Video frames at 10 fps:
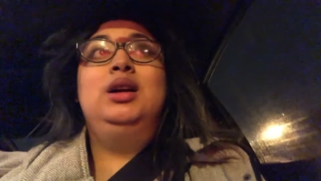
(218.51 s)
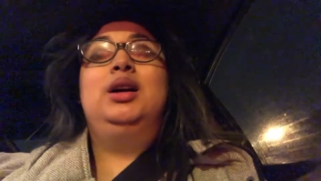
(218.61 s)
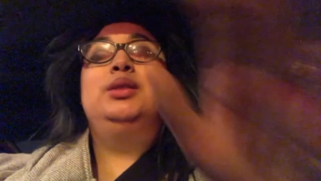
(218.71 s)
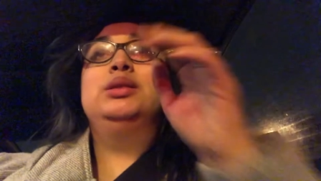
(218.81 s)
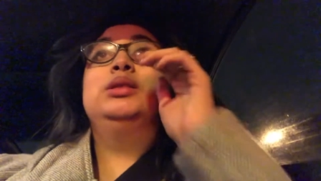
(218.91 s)

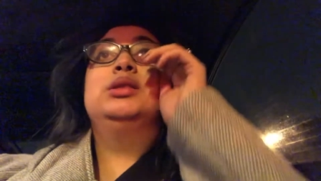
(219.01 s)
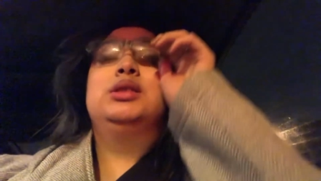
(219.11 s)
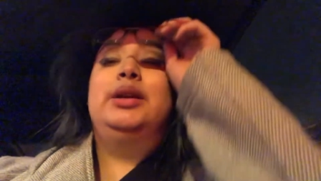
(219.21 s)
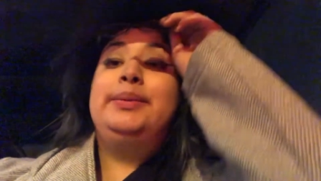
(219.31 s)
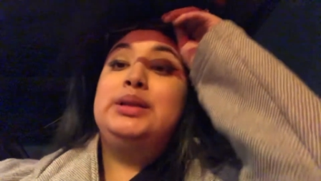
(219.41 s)
I was,
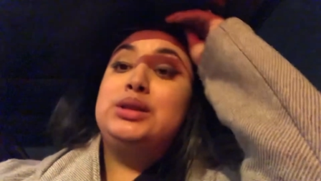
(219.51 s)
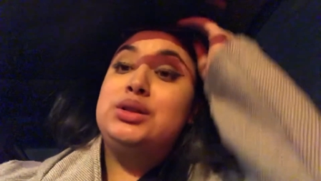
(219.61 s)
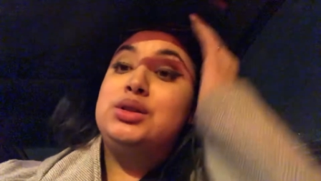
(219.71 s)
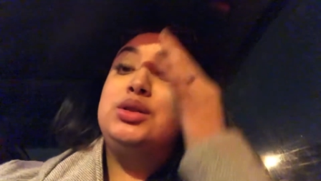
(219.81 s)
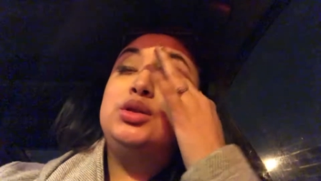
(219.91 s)
I've been
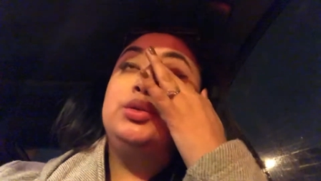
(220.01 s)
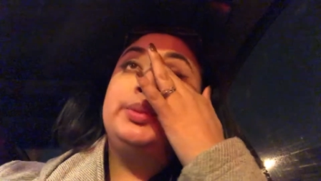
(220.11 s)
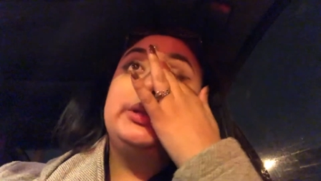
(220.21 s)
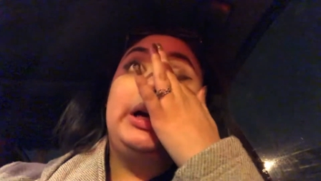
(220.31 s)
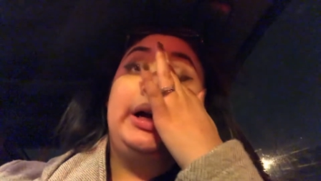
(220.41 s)

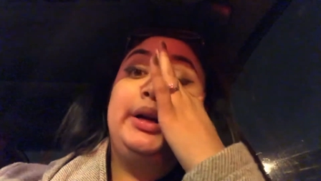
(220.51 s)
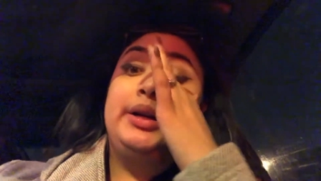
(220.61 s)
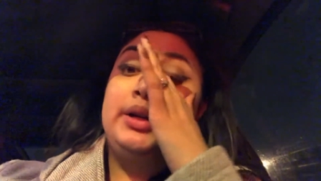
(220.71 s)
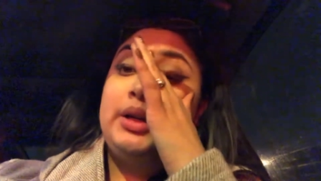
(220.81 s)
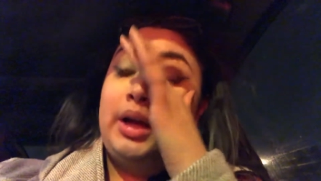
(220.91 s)
super
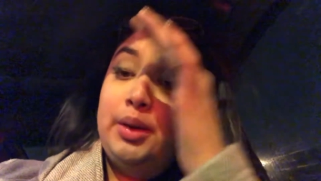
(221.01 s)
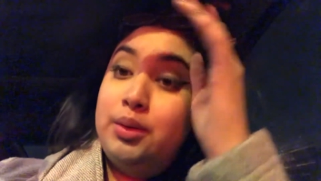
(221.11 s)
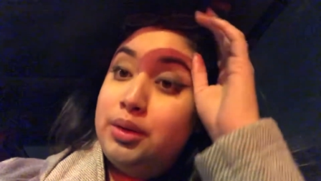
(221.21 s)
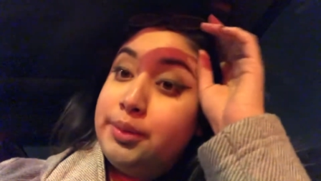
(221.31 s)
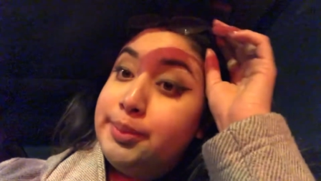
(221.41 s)
tired. I
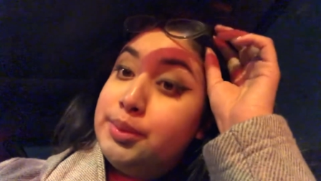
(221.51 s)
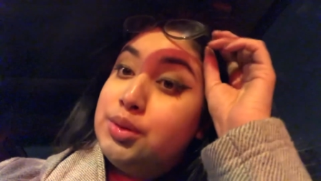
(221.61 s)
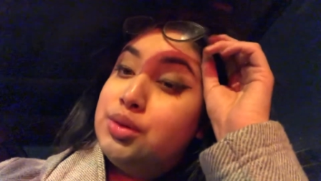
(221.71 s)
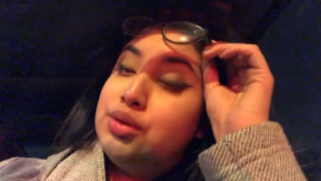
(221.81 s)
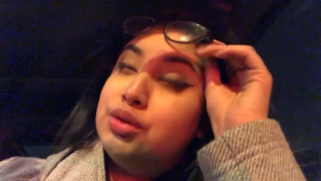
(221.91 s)
woke up
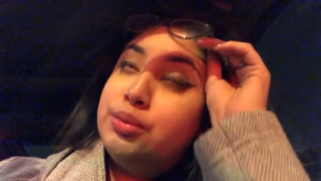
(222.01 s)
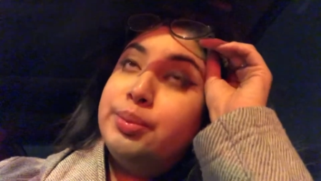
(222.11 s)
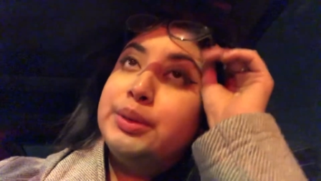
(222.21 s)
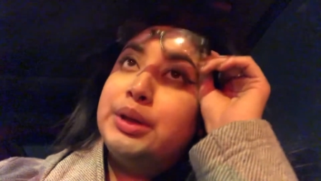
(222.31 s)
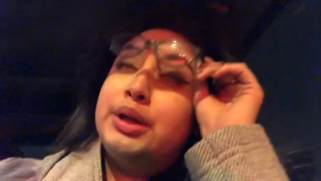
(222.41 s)

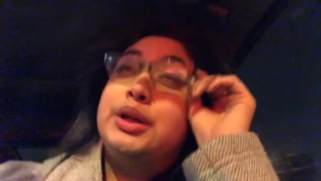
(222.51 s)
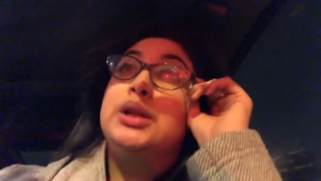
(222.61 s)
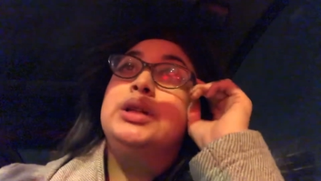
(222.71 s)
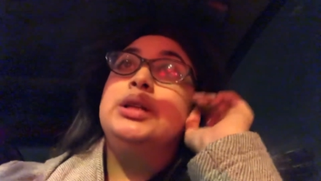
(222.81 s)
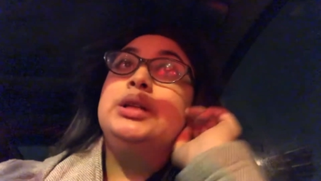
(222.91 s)
super
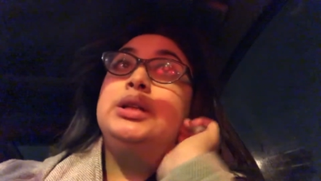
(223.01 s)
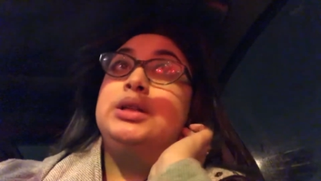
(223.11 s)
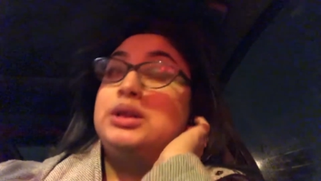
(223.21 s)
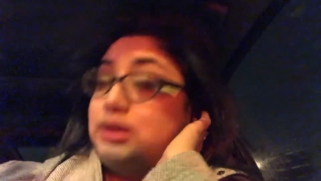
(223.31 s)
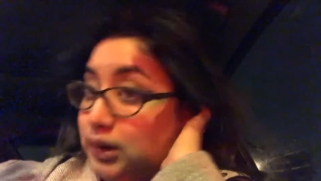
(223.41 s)
early
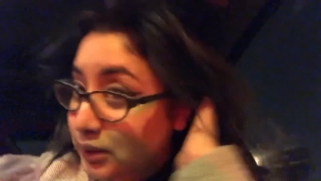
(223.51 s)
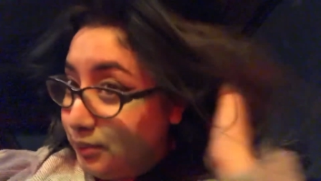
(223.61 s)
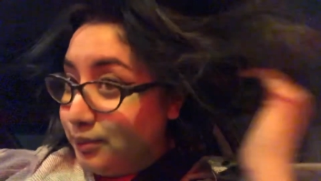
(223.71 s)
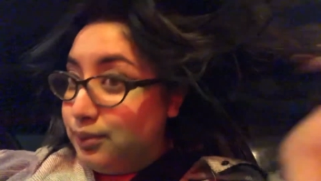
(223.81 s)
um,